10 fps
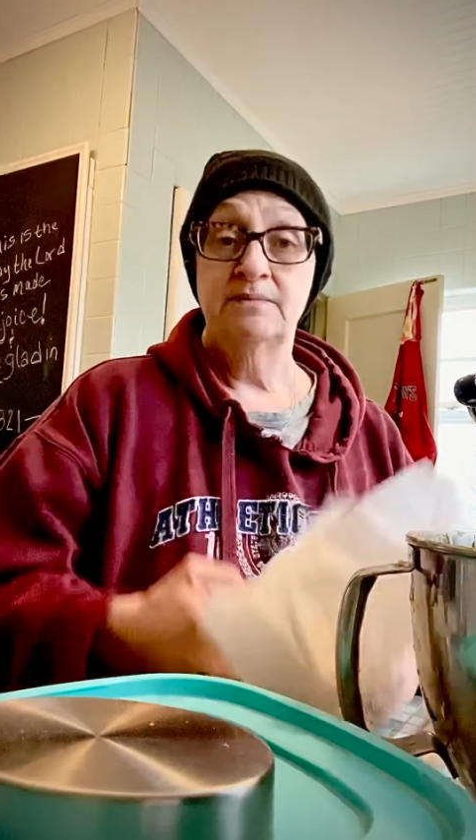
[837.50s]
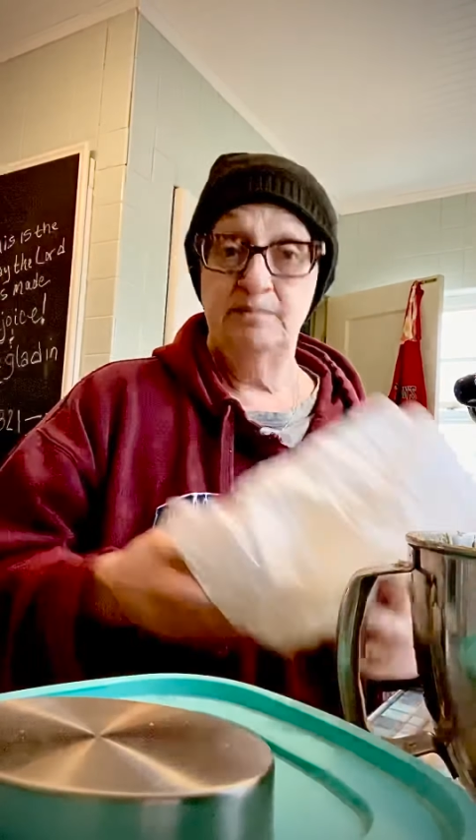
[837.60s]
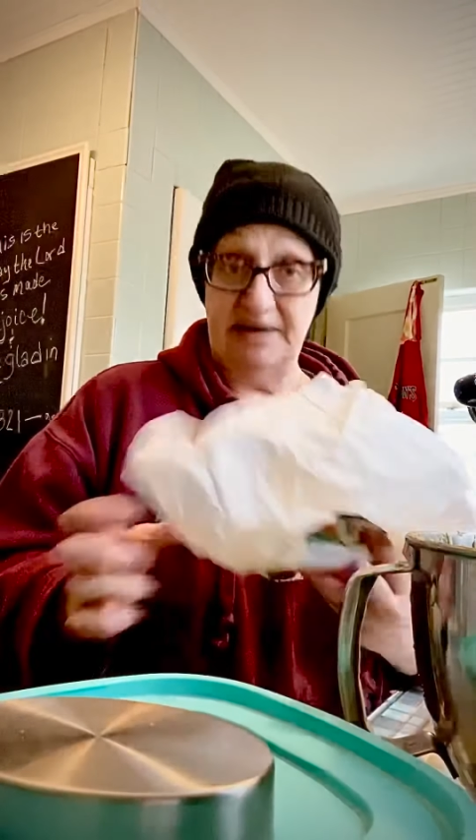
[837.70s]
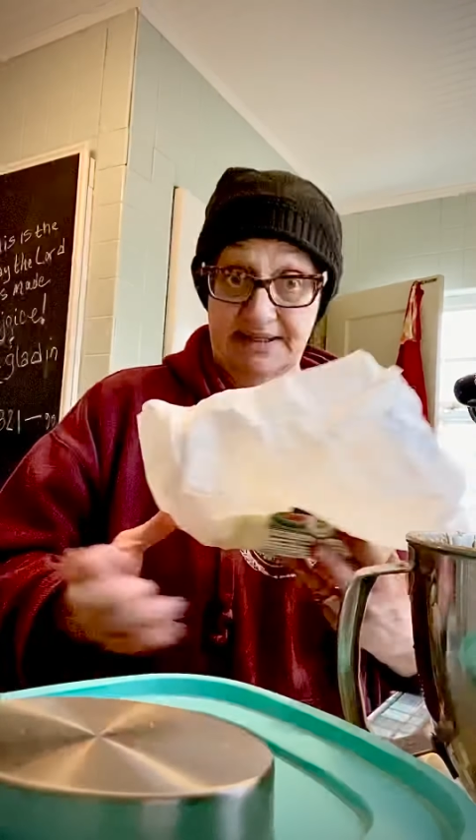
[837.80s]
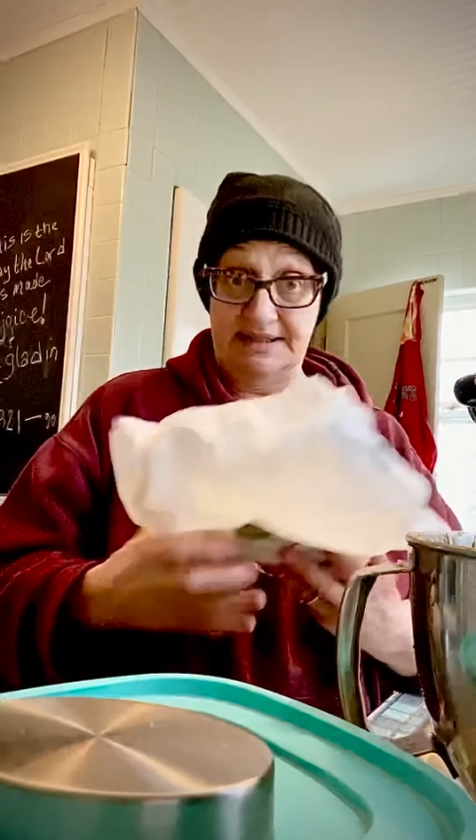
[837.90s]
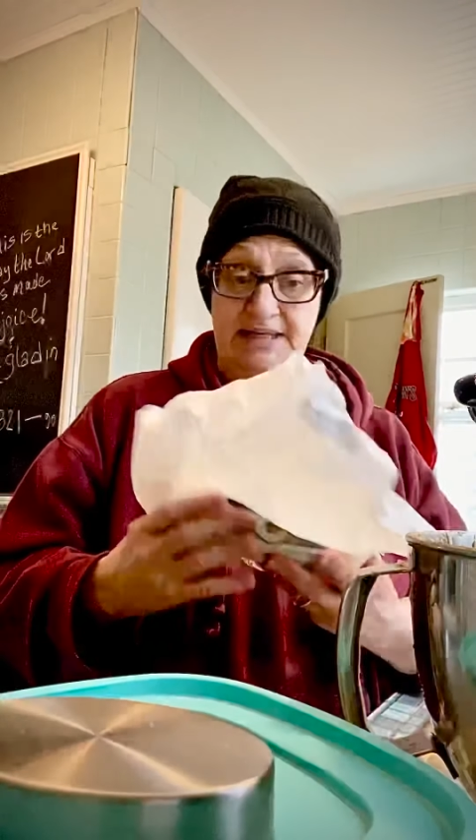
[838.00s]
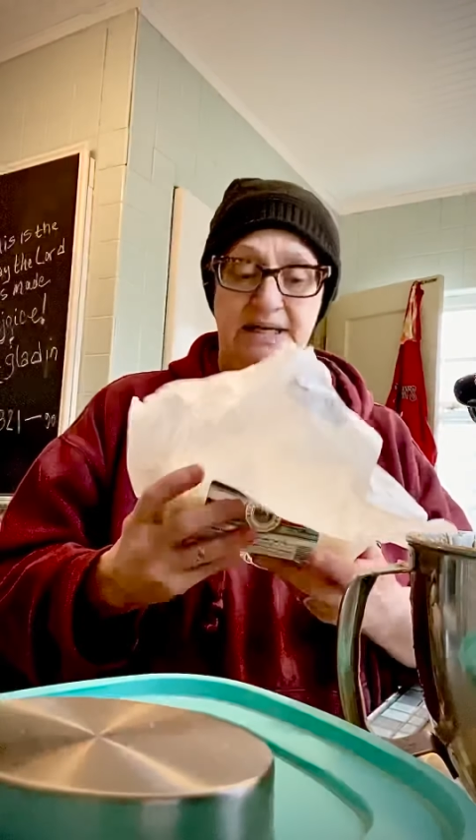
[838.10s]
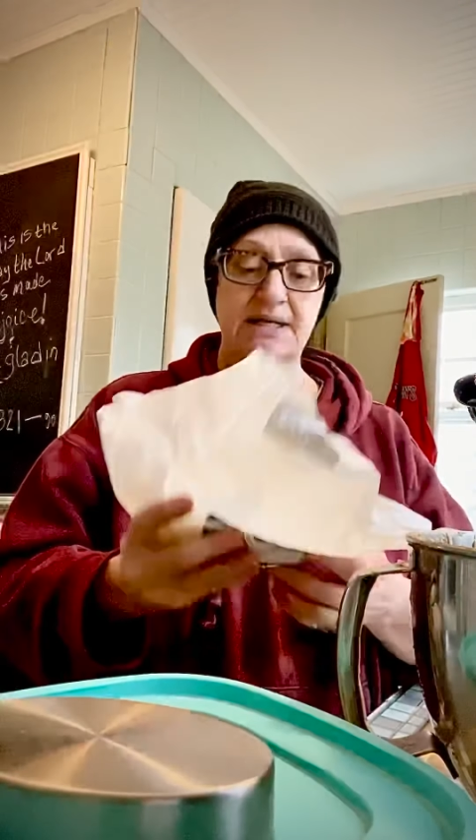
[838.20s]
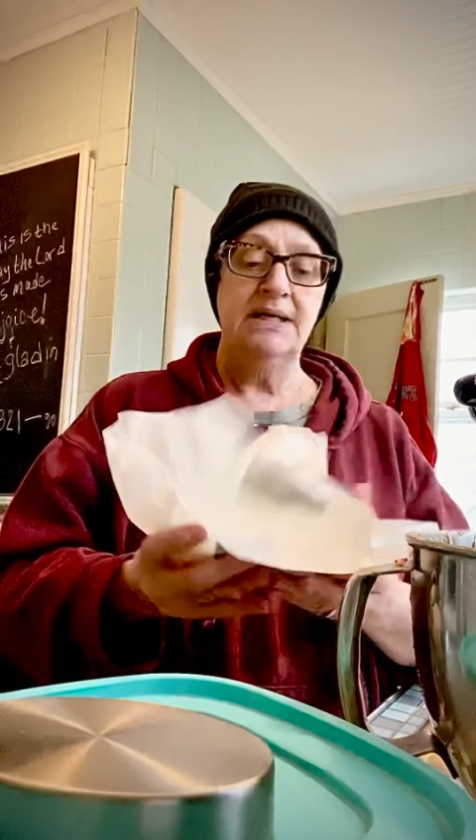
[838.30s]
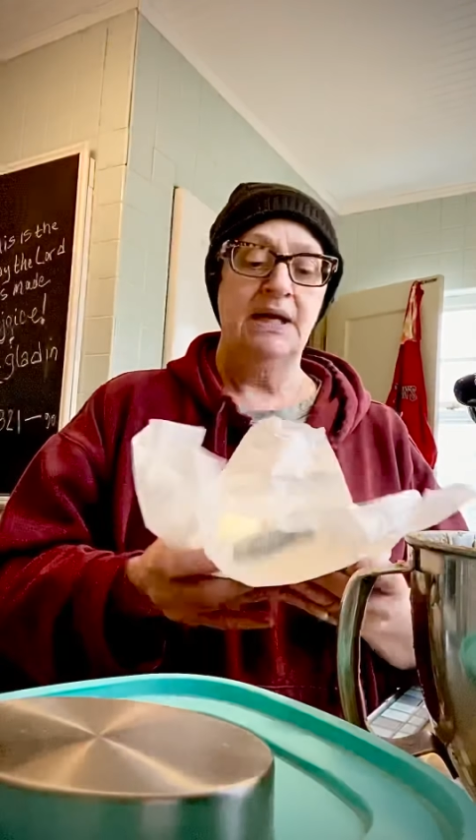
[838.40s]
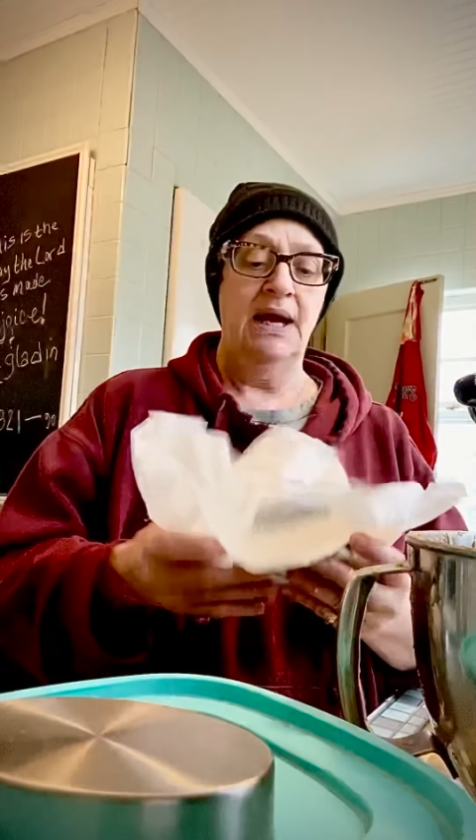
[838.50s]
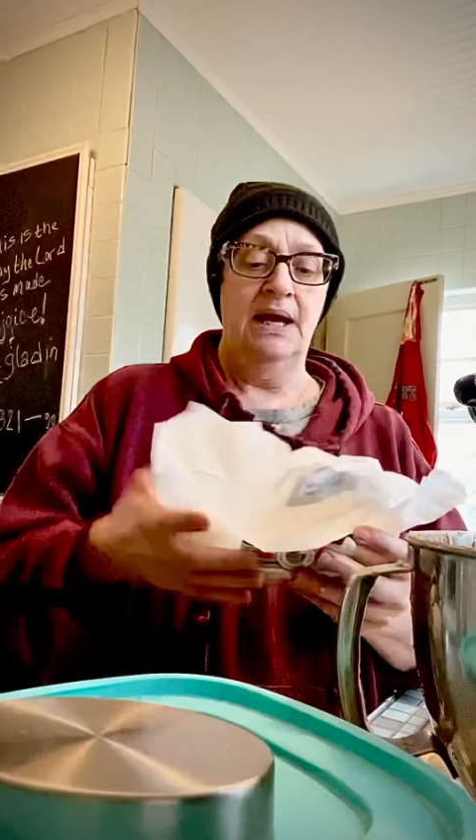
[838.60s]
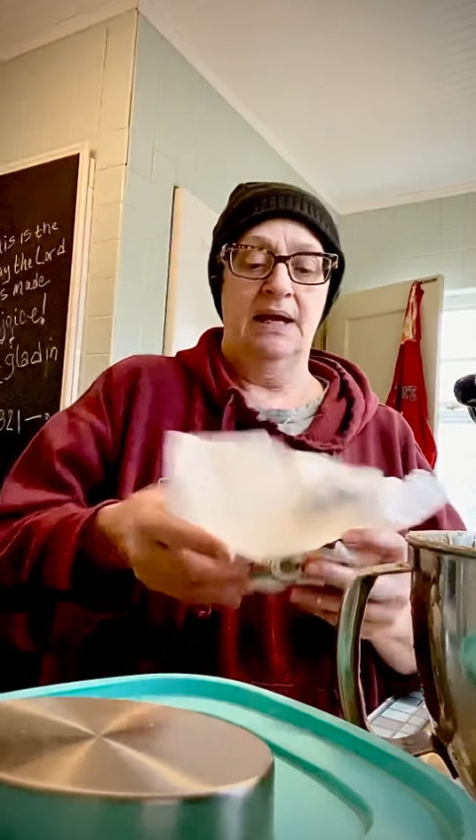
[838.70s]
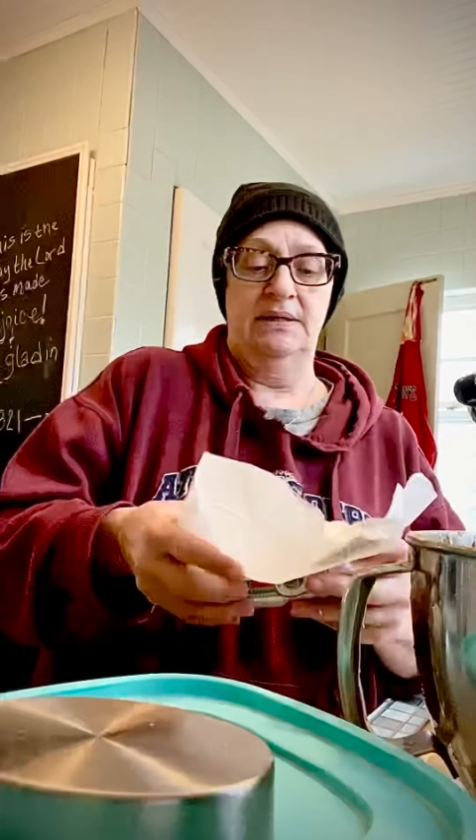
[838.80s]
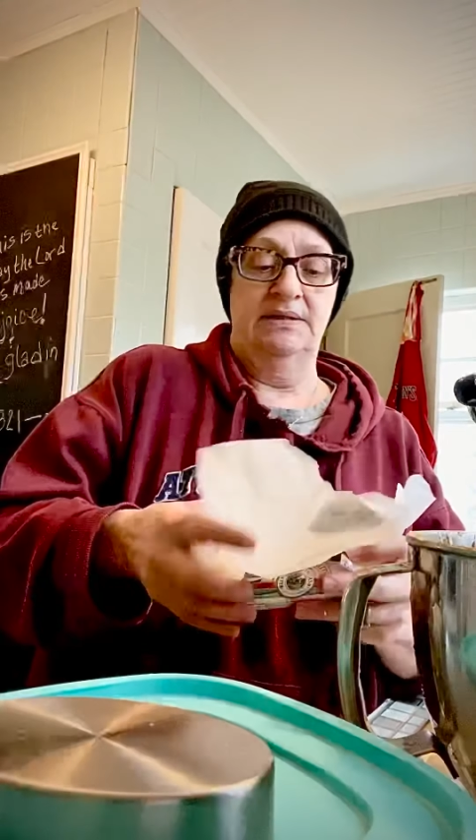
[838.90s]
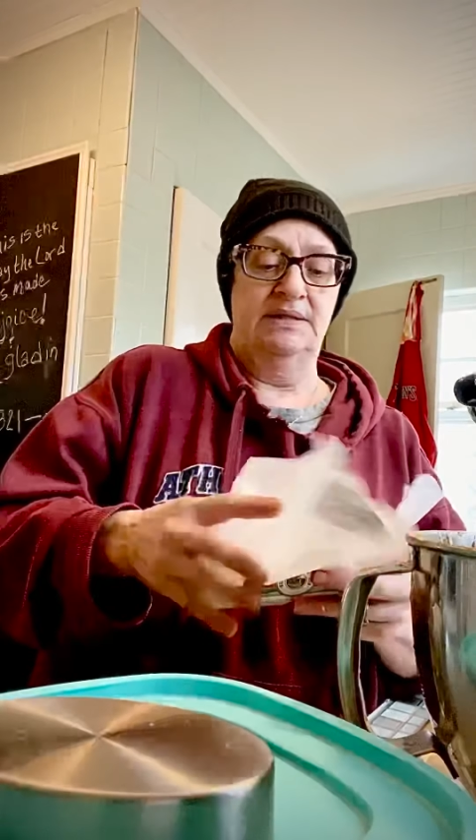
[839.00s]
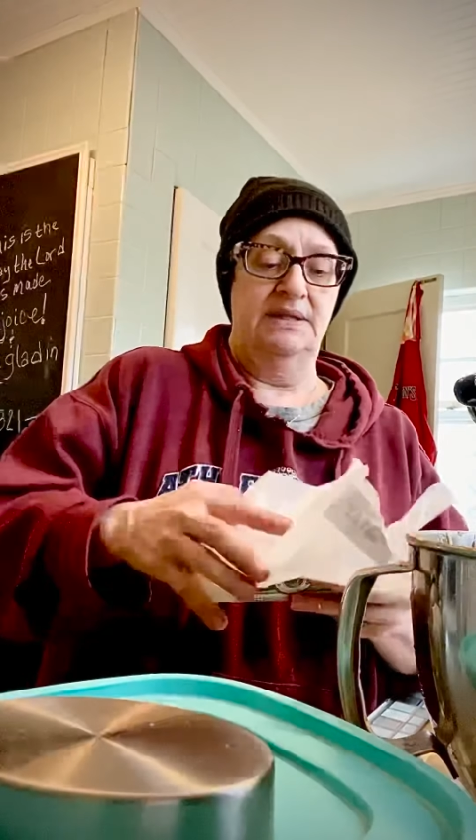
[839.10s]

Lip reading: big stick. And